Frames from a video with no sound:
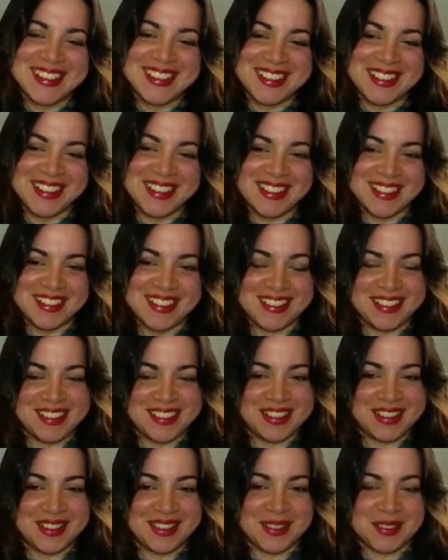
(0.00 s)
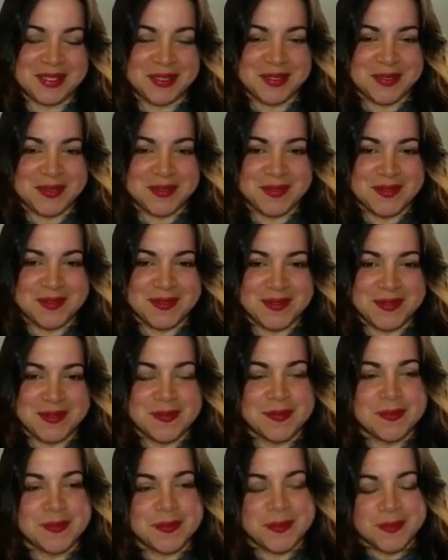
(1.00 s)

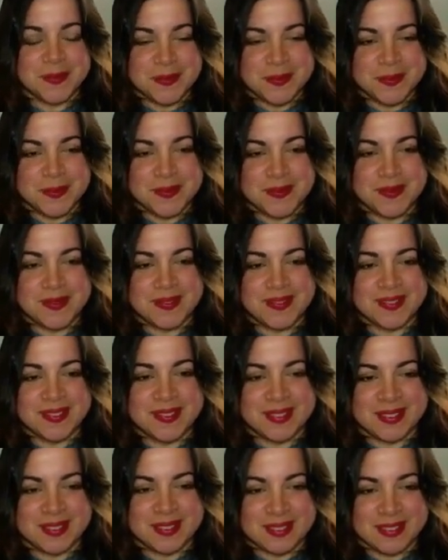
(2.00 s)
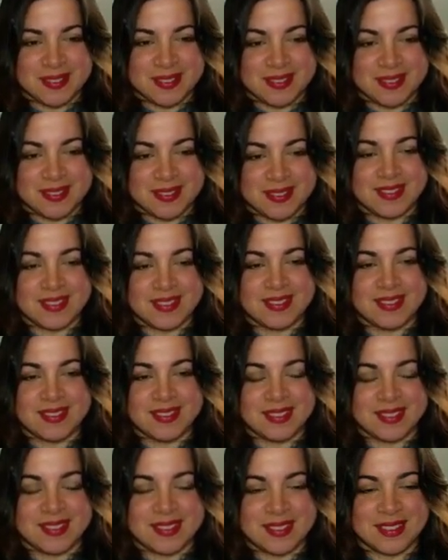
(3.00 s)

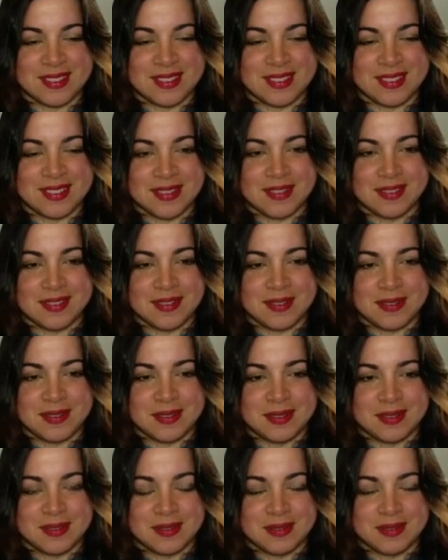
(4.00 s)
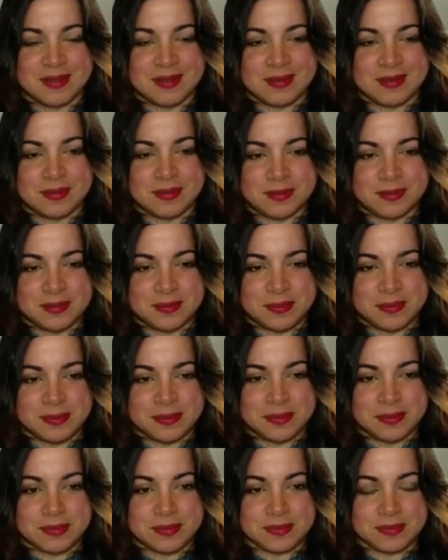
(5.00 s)

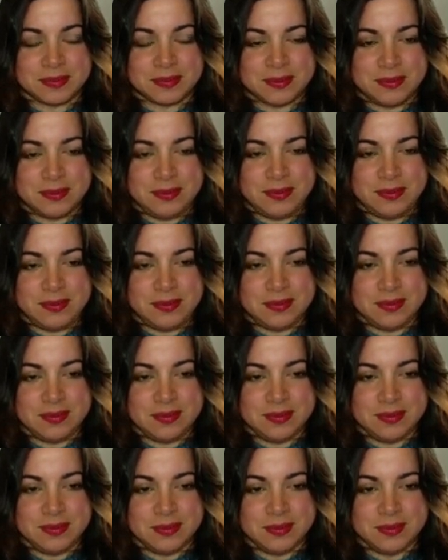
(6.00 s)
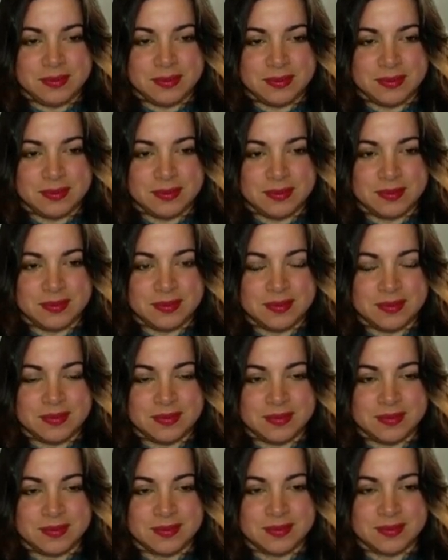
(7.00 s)
(silent)